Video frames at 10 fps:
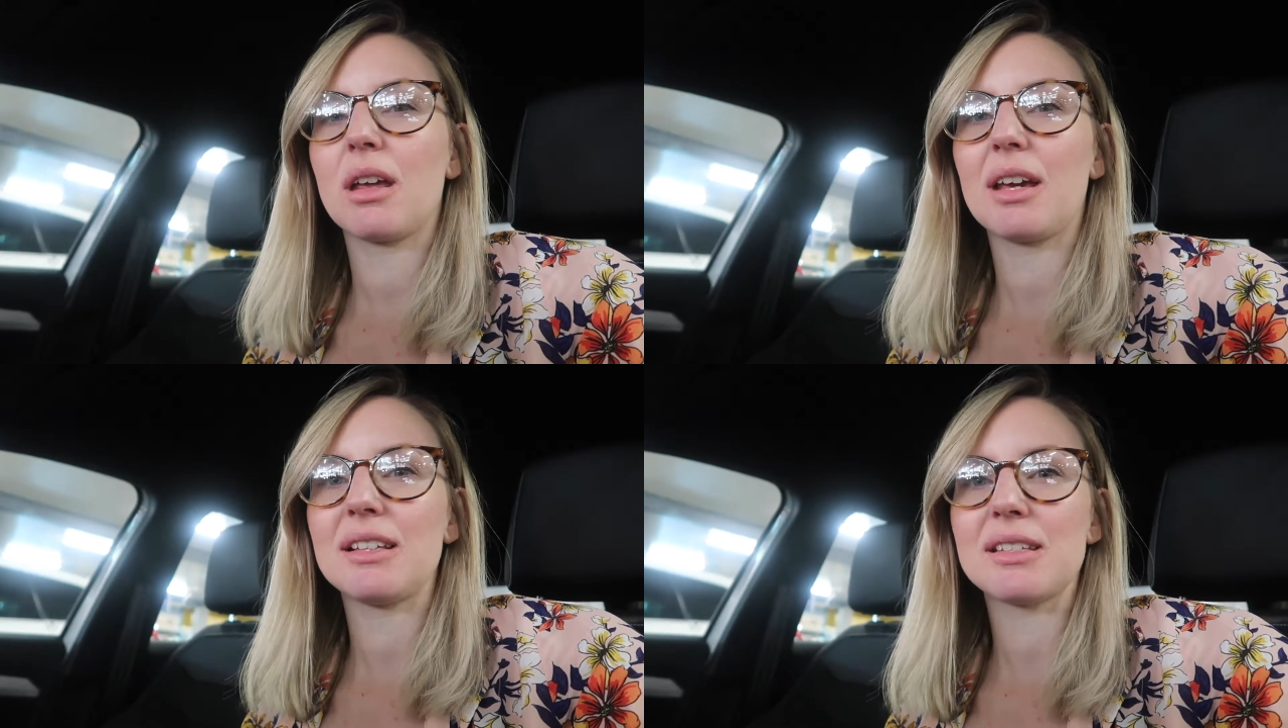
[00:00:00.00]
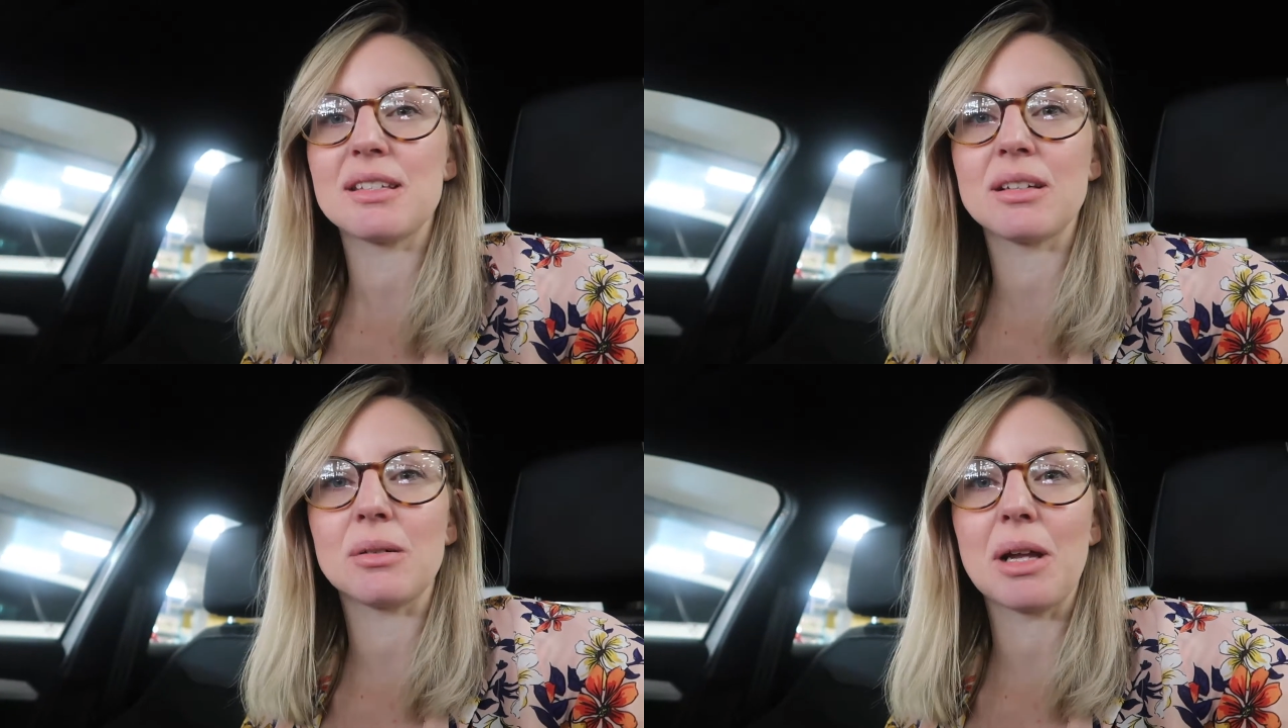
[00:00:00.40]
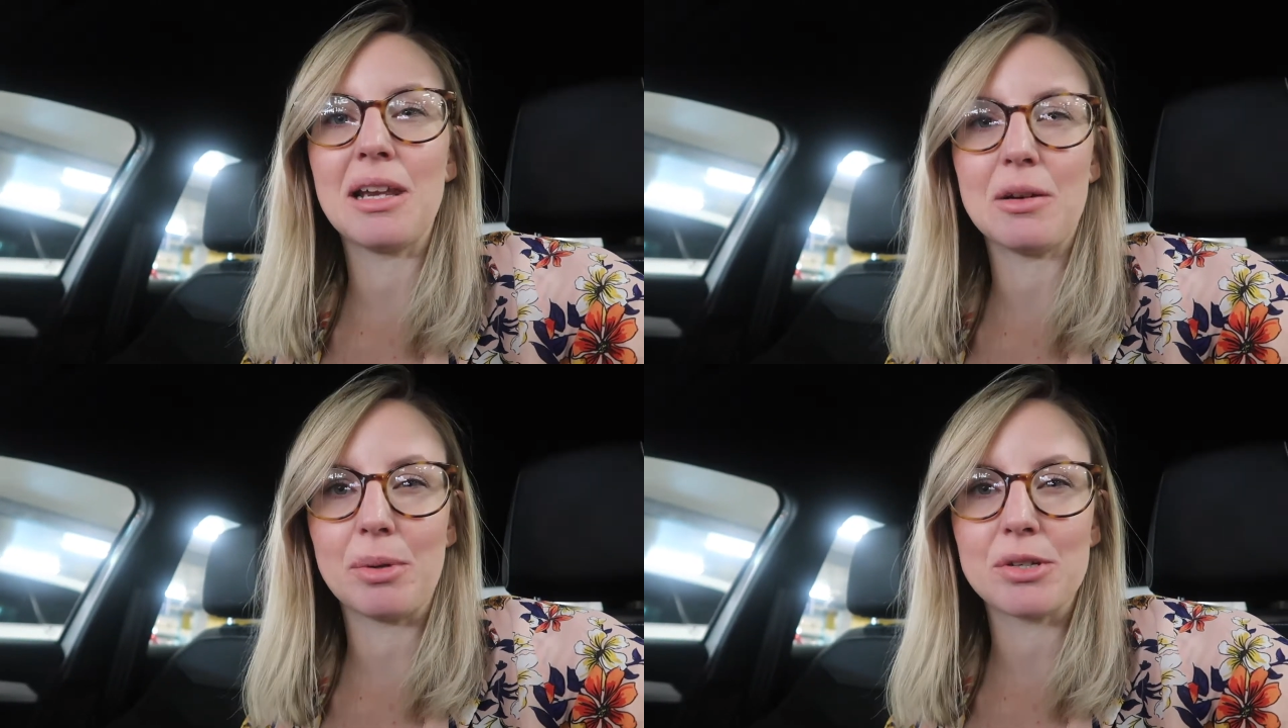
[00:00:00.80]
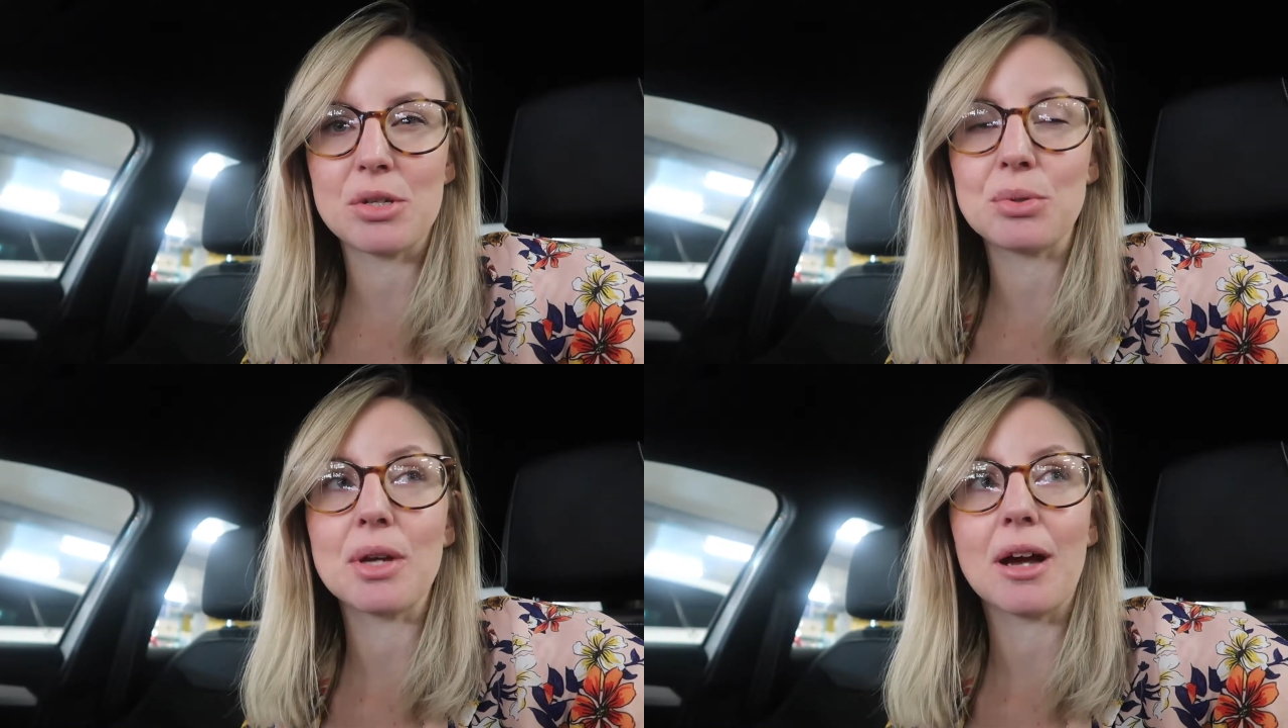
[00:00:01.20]
he's still a little bit
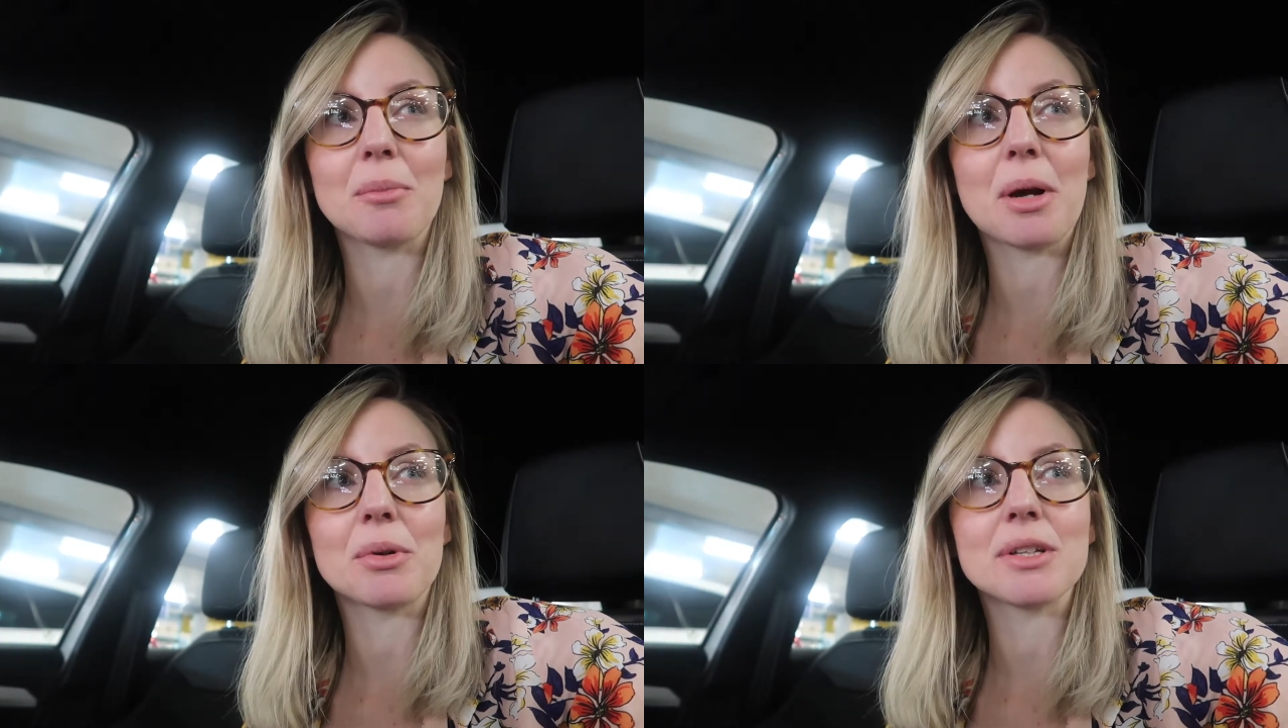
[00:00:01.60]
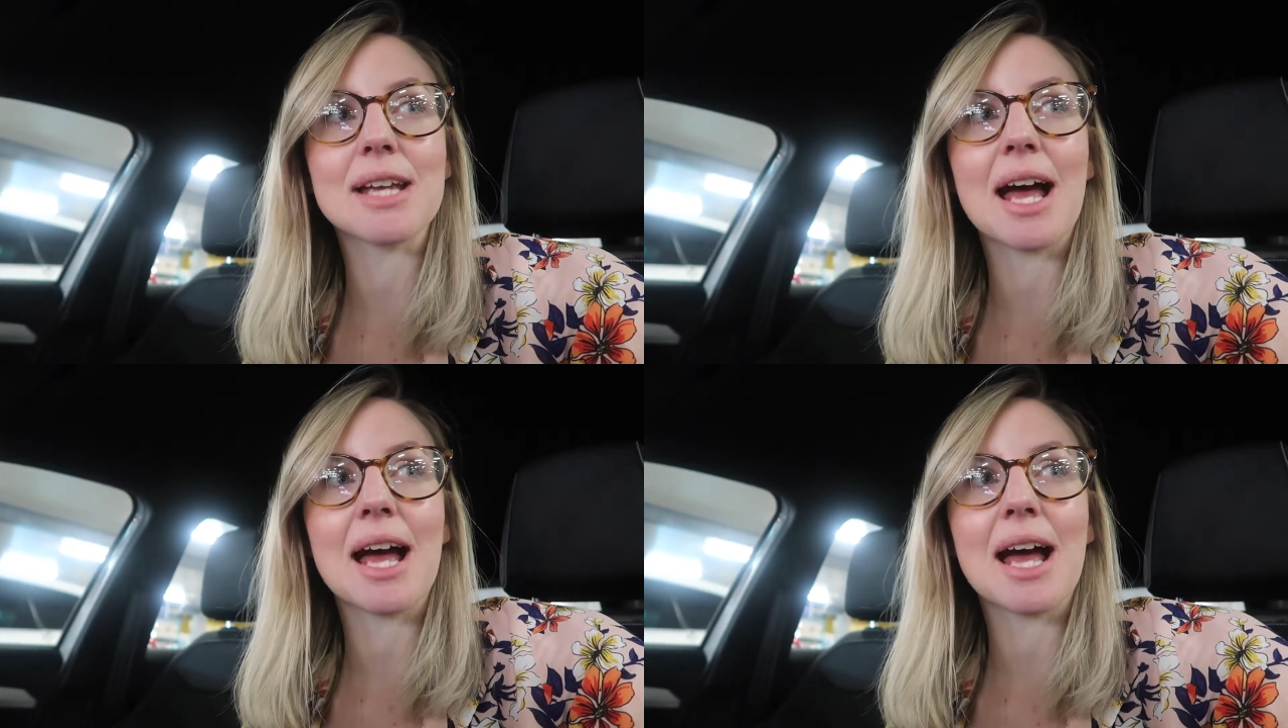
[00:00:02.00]
too young, but I wanted to